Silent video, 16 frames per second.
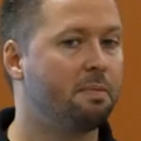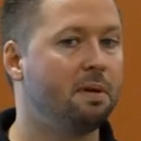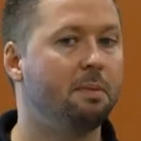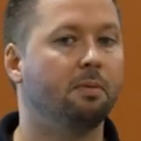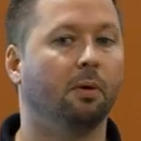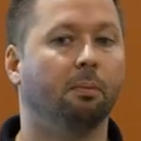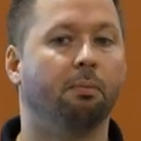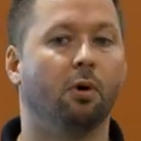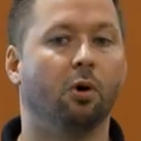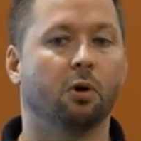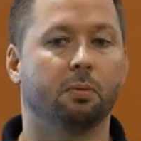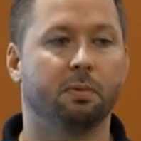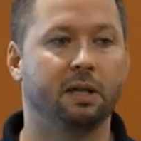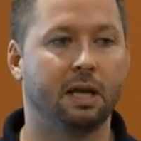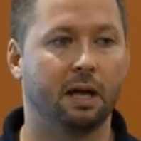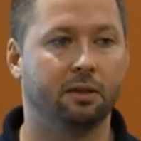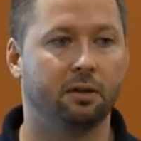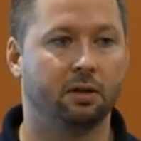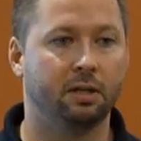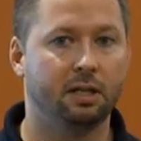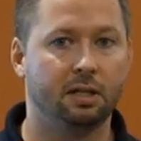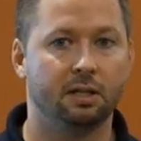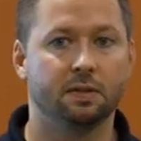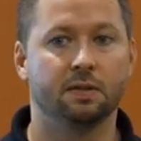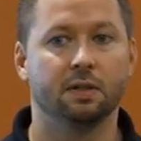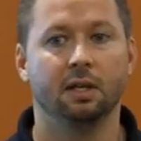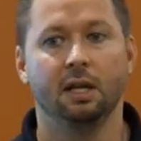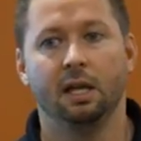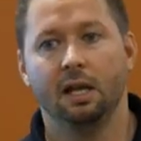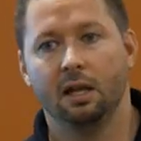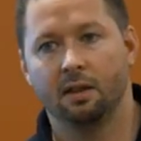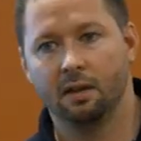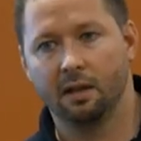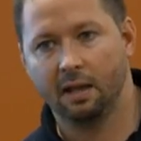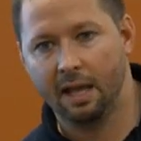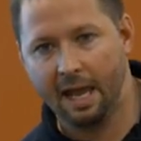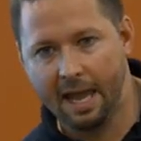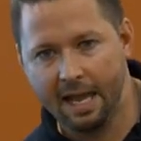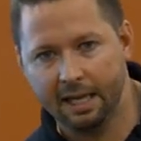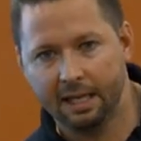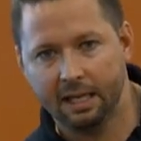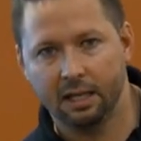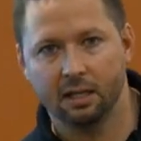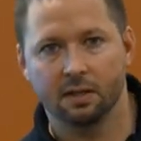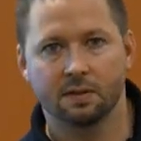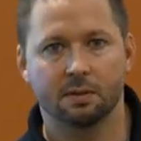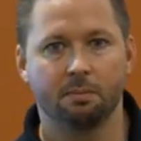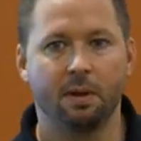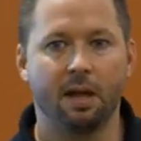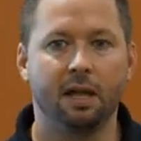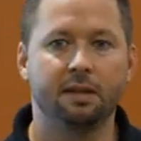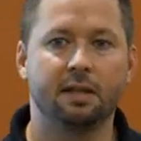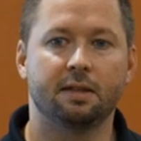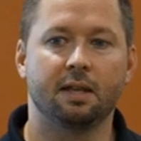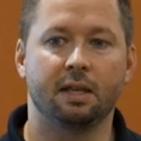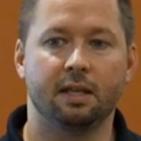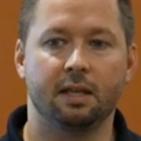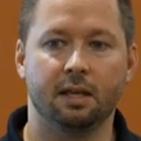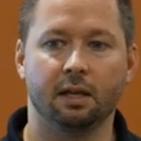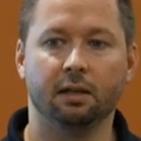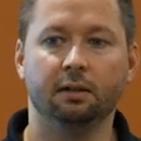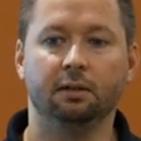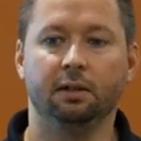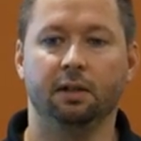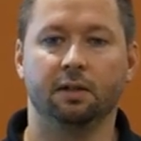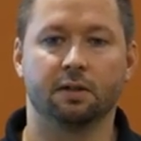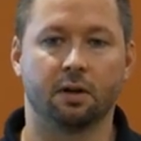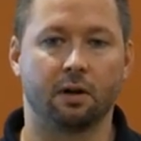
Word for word: of people and poke behind their knees. And the achiness and pain that they get is,